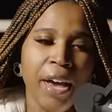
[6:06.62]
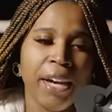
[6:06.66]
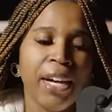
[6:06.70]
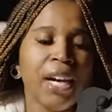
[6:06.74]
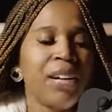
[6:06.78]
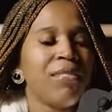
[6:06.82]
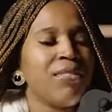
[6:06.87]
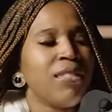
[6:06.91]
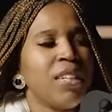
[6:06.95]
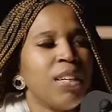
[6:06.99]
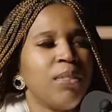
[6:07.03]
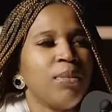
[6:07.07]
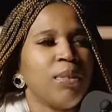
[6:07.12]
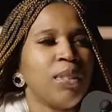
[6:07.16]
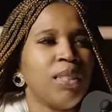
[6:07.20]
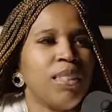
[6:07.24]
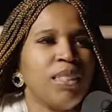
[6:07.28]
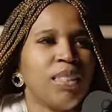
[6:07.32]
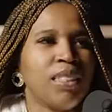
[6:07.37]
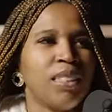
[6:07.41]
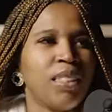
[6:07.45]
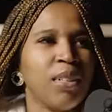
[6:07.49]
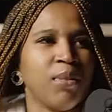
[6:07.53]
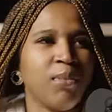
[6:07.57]
And I've
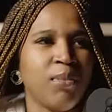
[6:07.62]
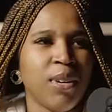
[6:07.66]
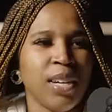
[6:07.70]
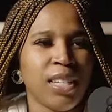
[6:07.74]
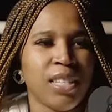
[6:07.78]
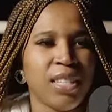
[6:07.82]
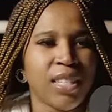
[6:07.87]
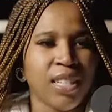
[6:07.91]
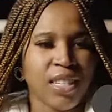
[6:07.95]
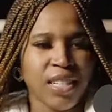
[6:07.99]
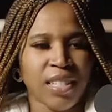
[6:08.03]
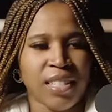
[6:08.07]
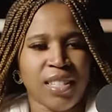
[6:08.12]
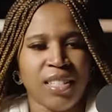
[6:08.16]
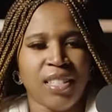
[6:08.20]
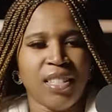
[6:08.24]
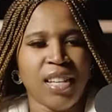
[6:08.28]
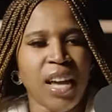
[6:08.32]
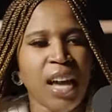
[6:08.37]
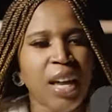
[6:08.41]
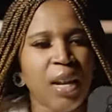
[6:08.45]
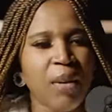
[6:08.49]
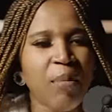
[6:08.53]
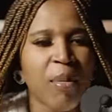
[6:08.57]
never confessed this
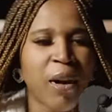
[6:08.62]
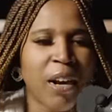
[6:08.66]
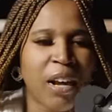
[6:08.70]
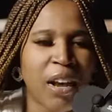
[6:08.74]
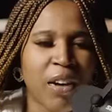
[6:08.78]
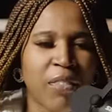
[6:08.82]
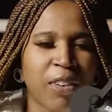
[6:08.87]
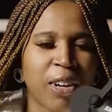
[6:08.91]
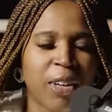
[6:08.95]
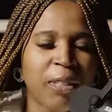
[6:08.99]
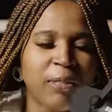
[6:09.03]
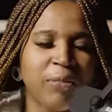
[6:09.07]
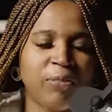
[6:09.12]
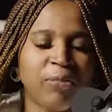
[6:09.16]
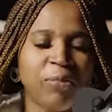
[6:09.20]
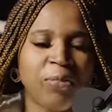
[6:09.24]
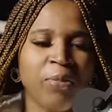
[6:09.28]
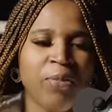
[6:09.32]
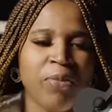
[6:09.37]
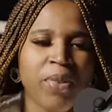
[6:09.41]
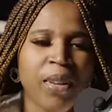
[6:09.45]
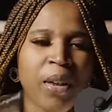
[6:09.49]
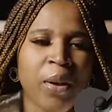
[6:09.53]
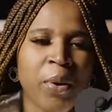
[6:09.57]
to anybody ever.
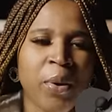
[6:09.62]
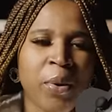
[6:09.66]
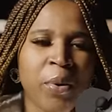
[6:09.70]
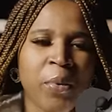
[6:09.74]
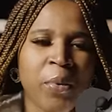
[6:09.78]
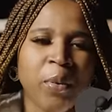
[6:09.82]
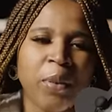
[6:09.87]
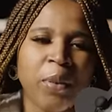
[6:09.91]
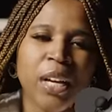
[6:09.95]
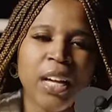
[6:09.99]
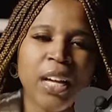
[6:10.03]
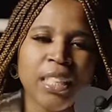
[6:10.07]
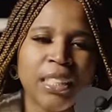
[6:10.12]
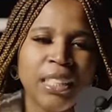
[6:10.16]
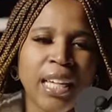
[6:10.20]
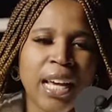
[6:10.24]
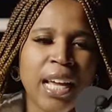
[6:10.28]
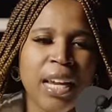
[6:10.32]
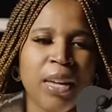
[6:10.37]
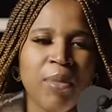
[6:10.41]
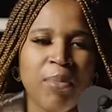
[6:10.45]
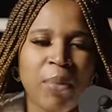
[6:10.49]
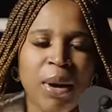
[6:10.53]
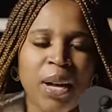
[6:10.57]
Well, not to
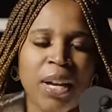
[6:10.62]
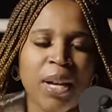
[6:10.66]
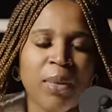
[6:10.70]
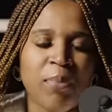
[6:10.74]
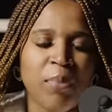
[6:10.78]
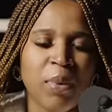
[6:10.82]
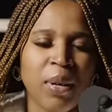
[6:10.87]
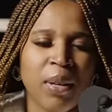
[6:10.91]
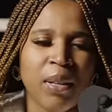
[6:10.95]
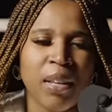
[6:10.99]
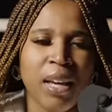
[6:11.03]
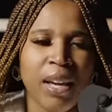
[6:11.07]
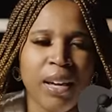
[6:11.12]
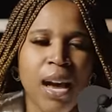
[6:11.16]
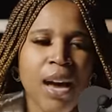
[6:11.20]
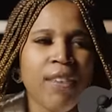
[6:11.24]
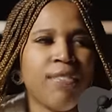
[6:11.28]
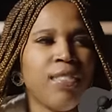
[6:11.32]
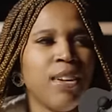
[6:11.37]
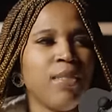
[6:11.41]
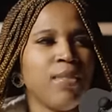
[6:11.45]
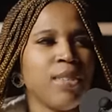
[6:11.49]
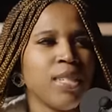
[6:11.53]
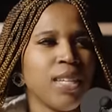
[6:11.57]
anybody, but like I've
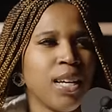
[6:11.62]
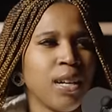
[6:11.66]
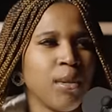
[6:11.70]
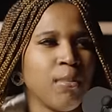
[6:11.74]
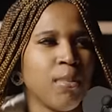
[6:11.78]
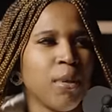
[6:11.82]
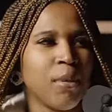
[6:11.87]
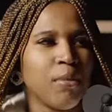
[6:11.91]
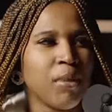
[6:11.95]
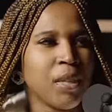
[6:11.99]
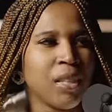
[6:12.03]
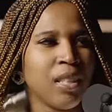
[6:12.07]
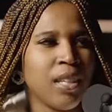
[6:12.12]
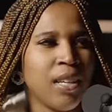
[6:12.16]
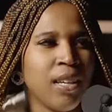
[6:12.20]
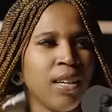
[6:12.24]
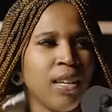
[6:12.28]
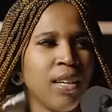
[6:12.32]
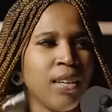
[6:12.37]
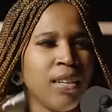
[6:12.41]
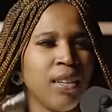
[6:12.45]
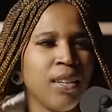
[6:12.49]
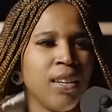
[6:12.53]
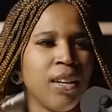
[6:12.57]
never said it
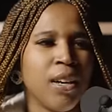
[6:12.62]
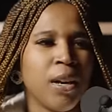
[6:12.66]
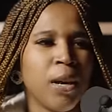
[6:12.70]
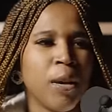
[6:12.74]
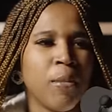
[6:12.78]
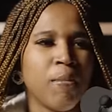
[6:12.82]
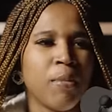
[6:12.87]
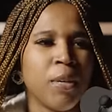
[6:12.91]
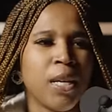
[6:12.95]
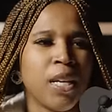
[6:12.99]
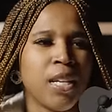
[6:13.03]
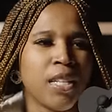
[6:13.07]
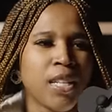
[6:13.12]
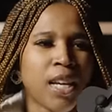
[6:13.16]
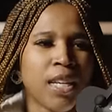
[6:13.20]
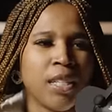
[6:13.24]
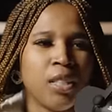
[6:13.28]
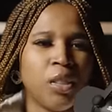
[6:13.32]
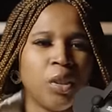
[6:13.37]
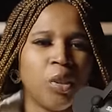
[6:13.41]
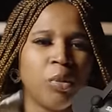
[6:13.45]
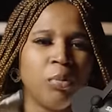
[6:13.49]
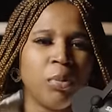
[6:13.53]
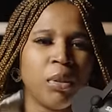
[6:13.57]
publicly um, because I
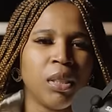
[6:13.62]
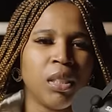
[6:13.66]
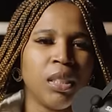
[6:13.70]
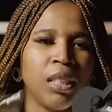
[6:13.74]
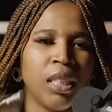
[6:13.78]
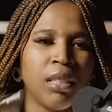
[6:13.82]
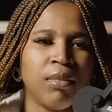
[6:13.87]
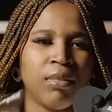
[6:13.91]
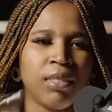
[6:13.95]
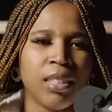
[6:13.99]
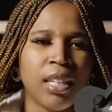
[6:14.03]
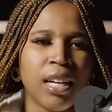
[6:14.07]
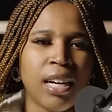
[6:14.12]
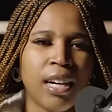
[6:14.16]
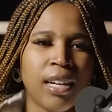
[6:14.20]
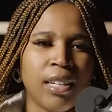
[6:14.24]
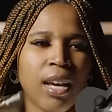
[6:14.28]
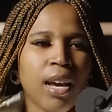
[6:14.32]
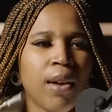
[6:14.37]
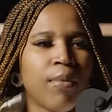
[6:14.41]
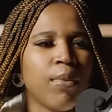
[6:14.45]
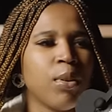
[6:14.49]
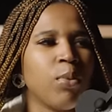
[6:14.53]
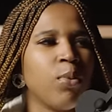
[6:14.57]
do believe that
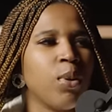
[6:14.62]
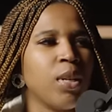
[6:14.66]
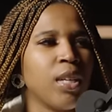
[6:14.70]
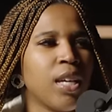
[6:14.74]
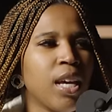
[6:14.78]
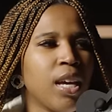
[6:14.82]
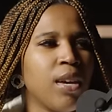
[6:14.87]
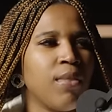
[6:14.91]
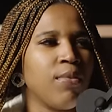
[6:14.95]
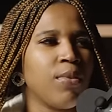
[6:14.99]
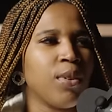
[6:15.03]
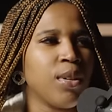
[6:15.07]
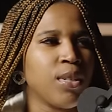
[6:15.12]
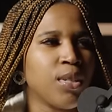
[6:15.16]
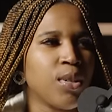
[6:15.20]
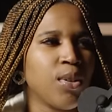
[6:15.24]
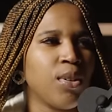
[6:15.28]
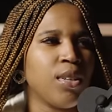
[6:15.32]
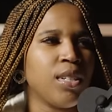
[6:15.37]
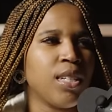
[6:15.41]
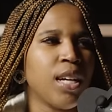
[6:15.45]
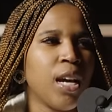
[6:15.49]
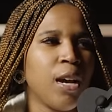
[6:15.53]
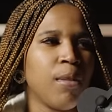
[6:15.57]
everyone came for a
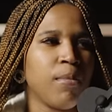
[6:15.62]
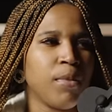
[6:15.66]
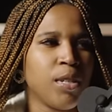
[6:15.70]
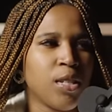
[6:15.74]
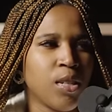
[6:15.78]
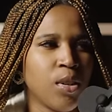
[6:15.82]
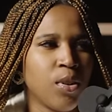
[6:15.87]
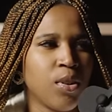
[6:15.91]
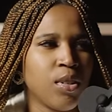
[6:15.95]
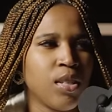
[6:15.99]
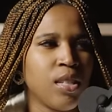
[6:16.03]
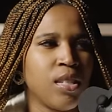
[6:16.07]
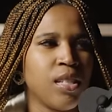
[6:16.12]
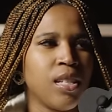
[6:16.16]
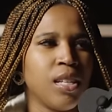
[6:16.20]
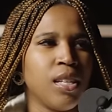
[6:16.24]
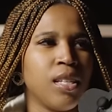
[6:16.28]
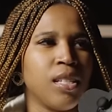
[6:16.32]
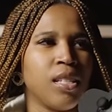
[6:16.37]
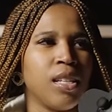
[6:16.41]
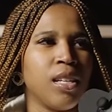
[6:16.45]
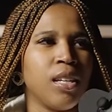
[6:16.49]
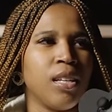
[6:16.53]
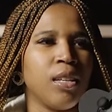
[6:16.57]
certain time in a certain
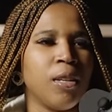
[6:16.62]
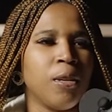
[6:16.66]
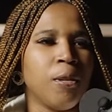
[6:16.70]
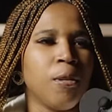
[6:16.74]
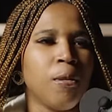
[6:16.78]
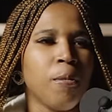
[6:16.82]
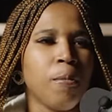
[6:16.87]
season.